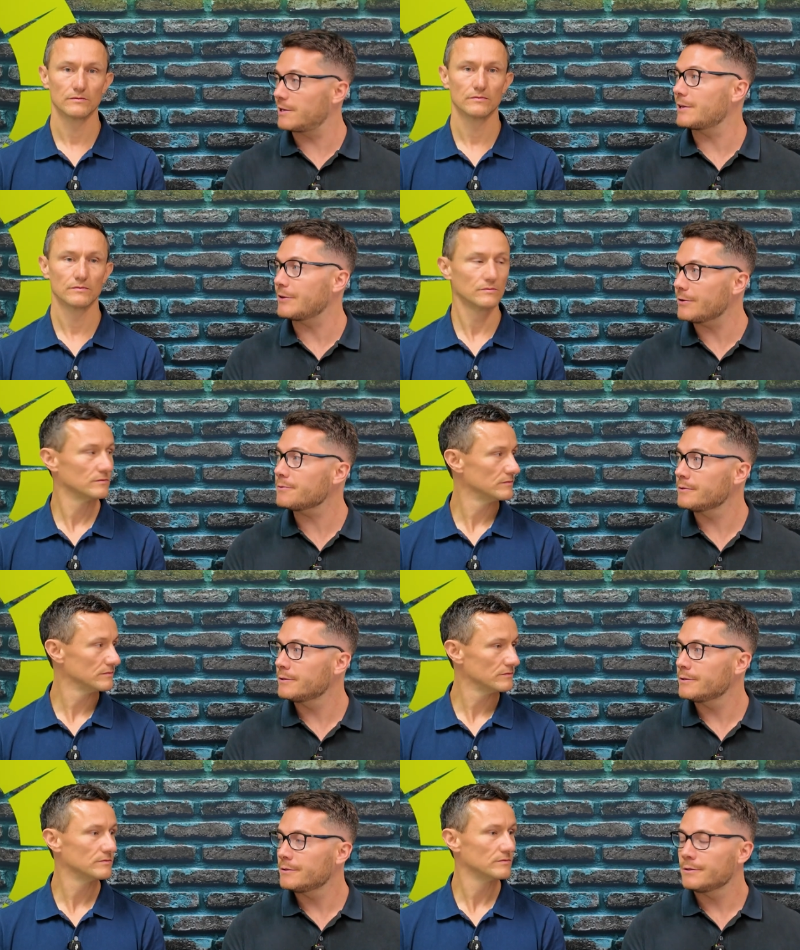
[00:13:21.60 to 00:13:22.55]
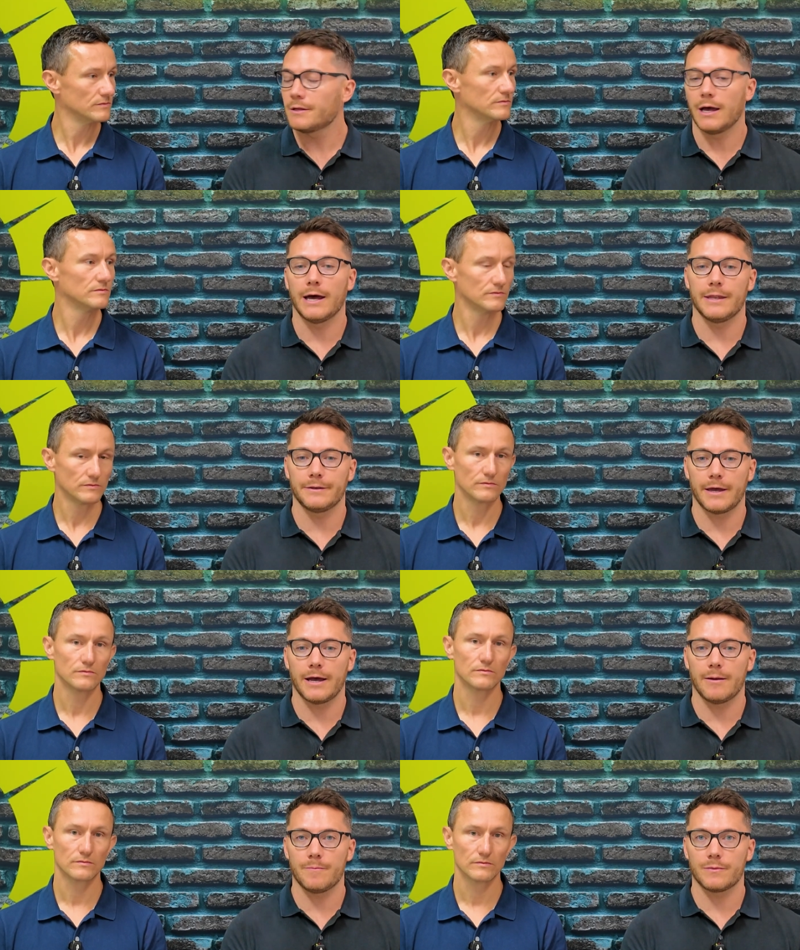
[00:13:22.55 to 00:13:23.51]
Speaker 1: really new. And
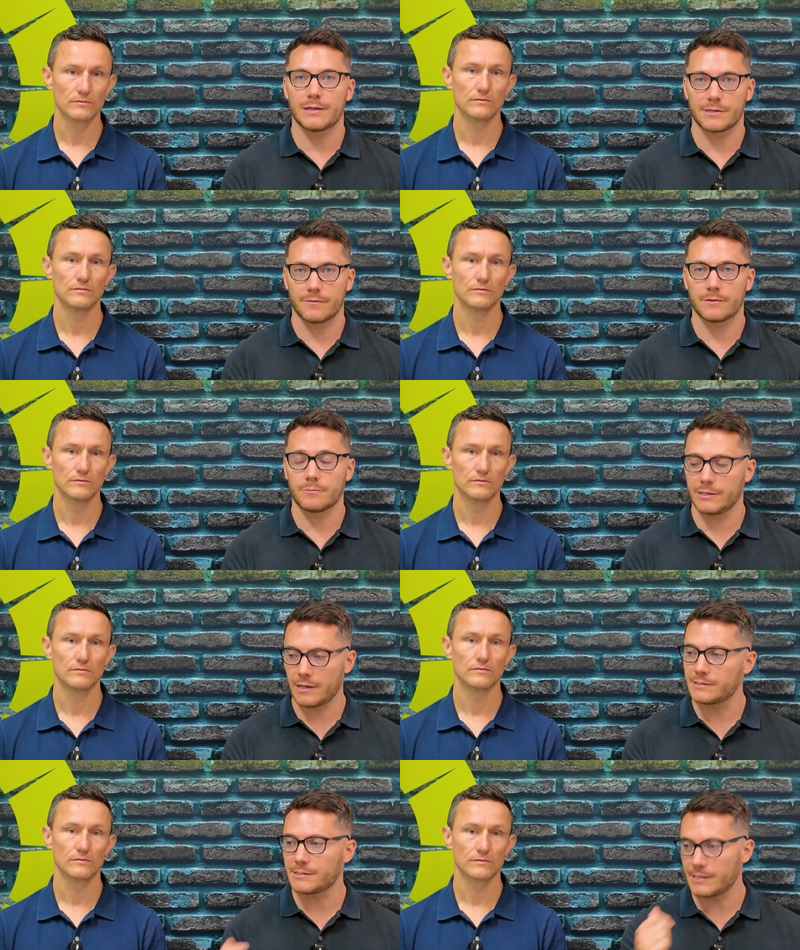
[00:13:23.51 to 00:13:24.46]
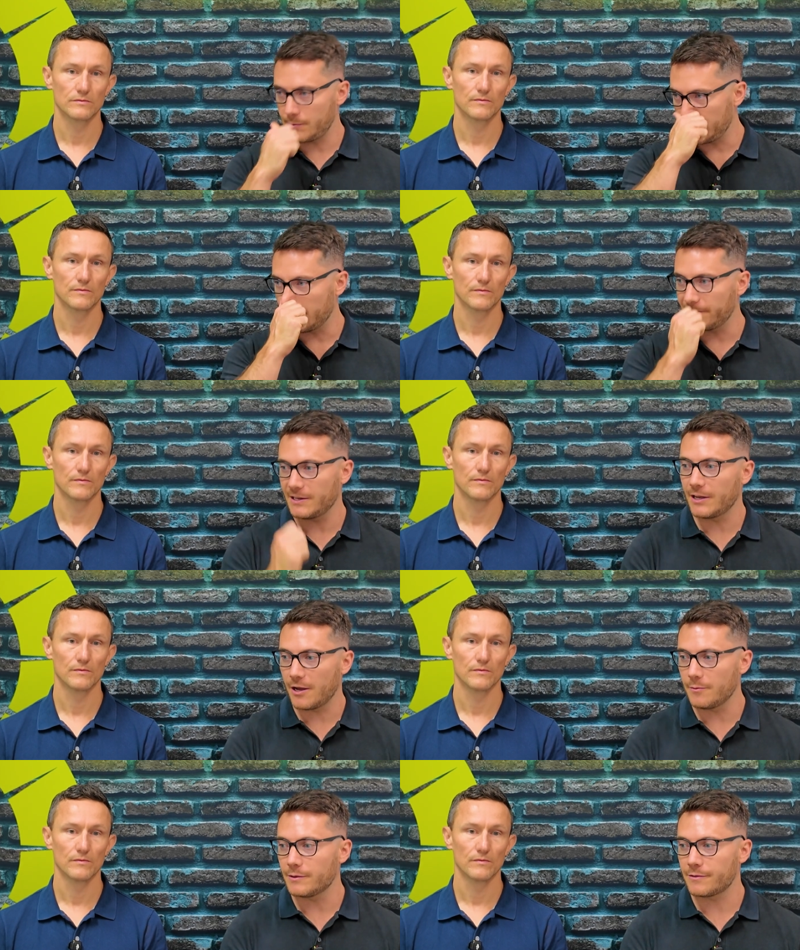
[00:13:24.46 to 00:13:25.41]
um, there's, we, as you said, we did a
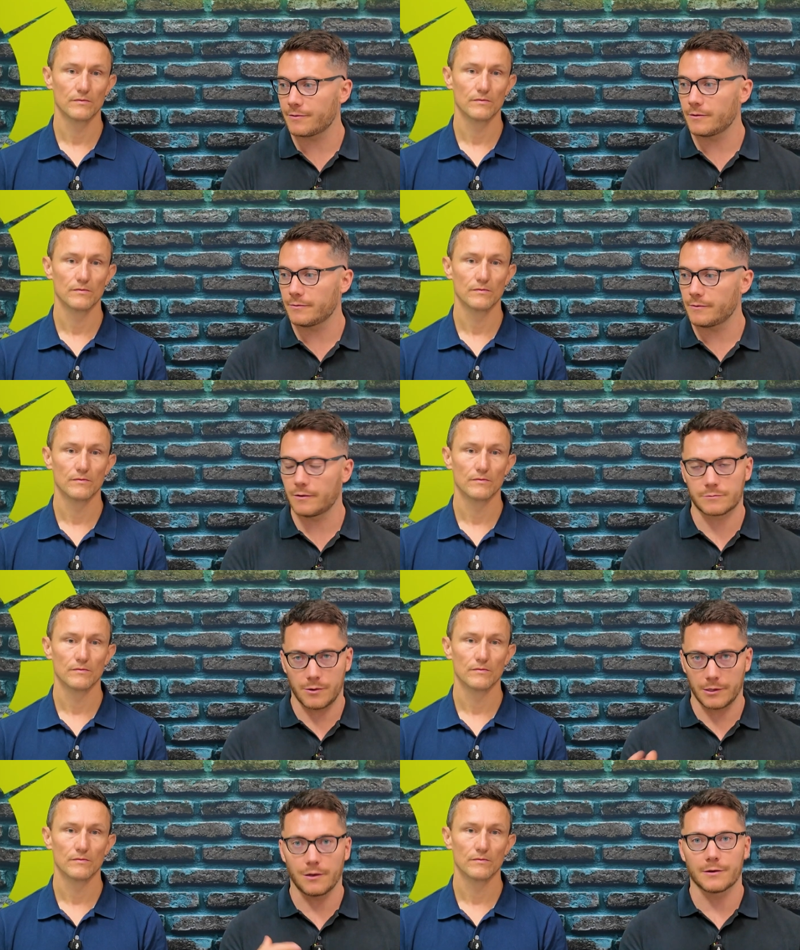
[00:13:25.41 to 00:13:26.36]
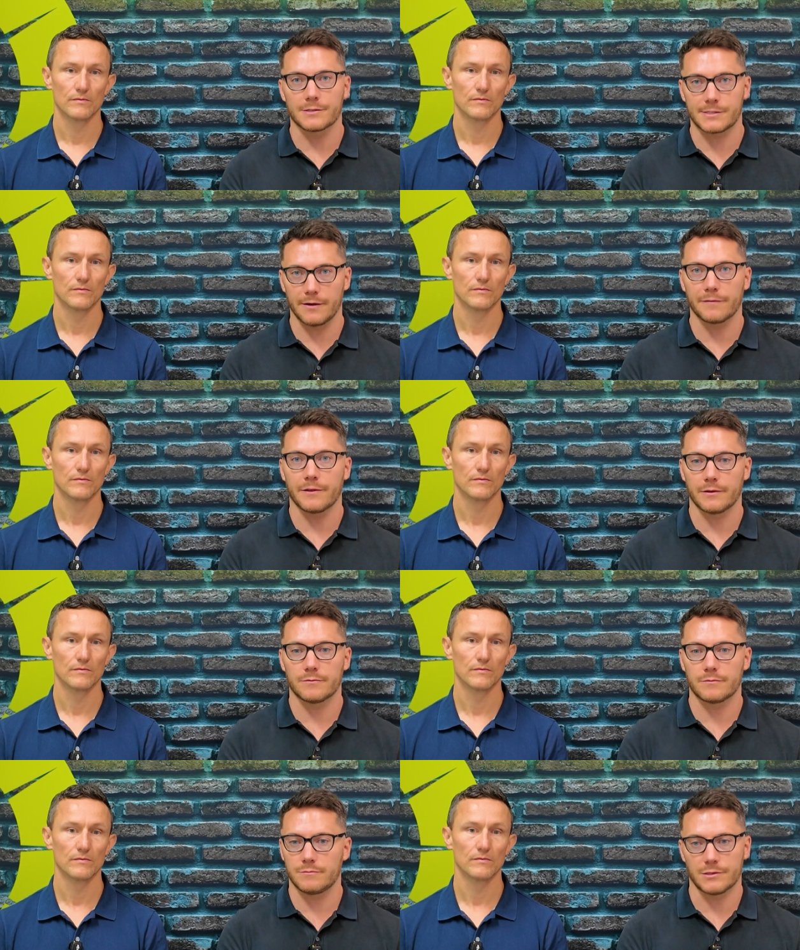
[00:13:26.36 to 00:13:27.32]
video with quite a lot of stuff that
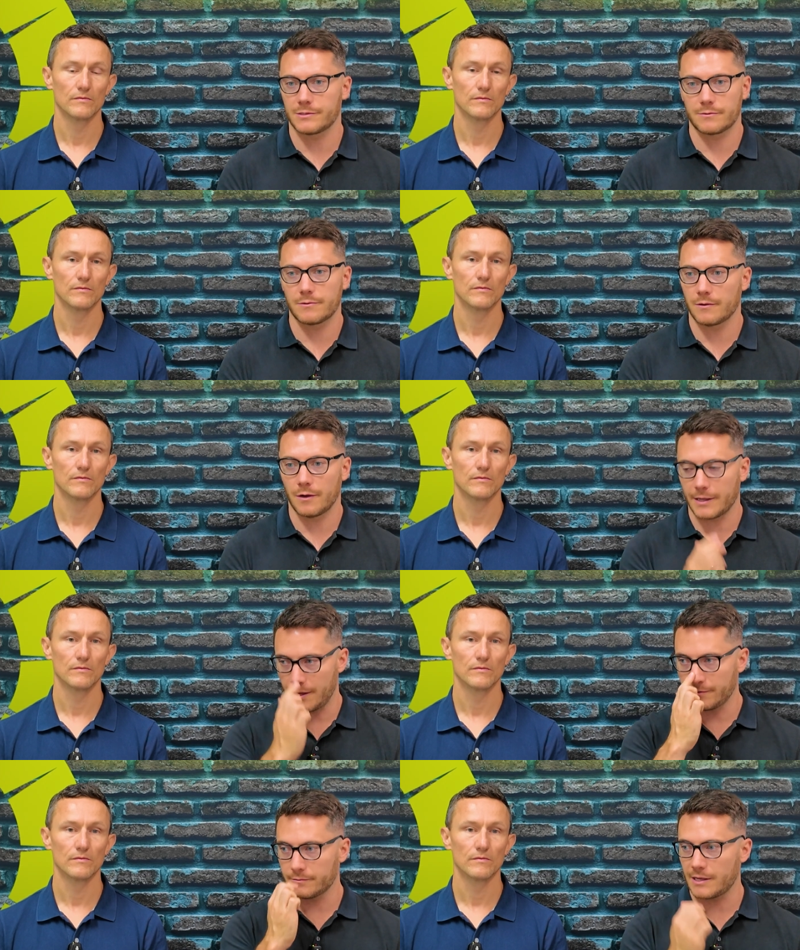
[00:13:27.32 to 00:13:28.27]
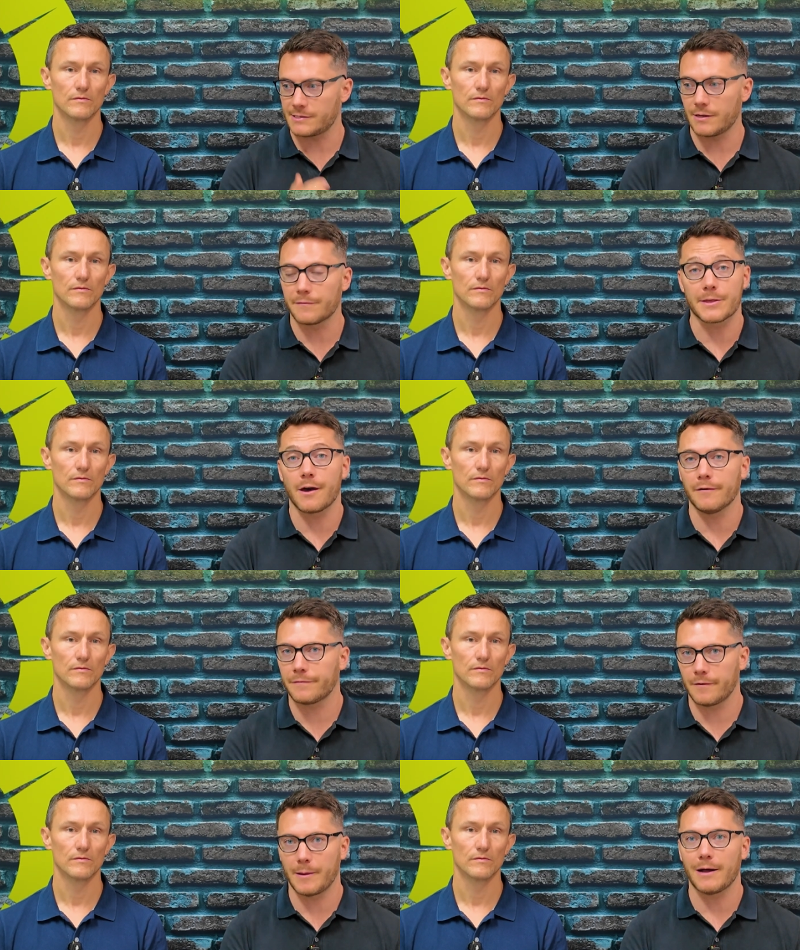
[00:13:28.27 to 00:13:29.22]
just I guess gets off the
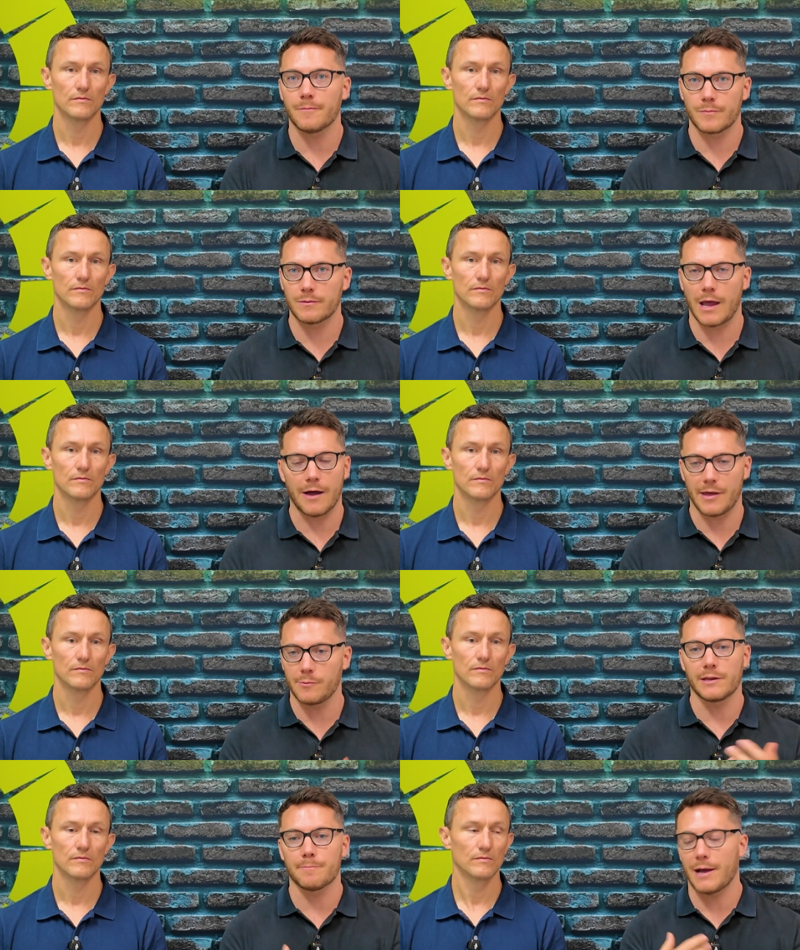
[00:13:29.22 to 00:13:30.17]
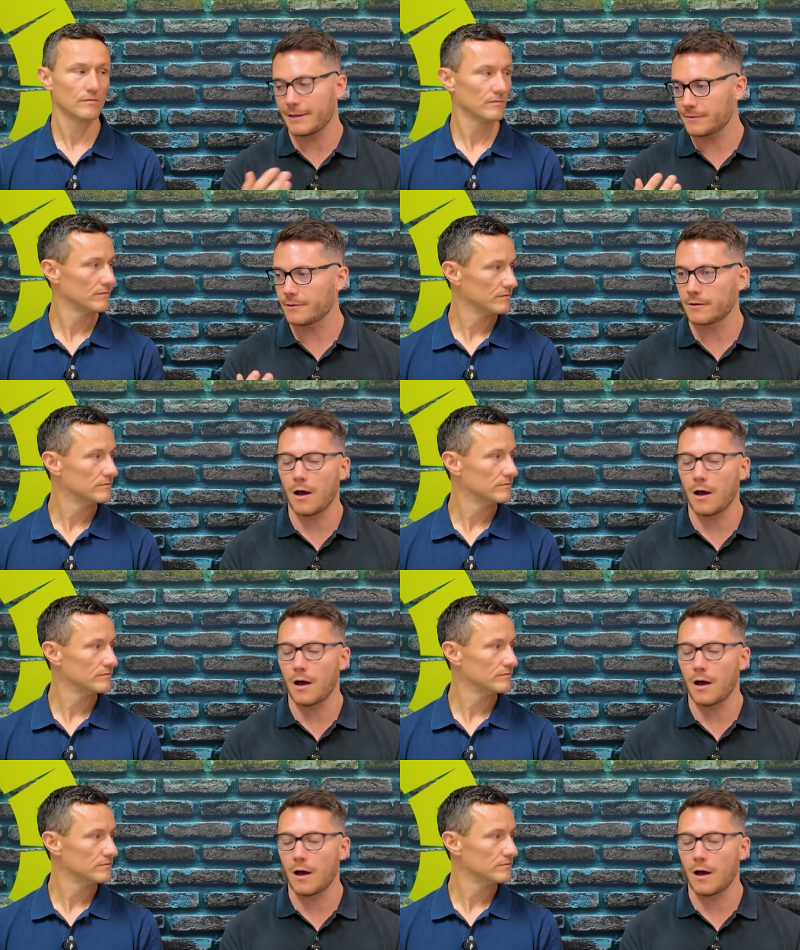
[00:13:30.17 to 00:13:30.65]
cuff about how that would impact the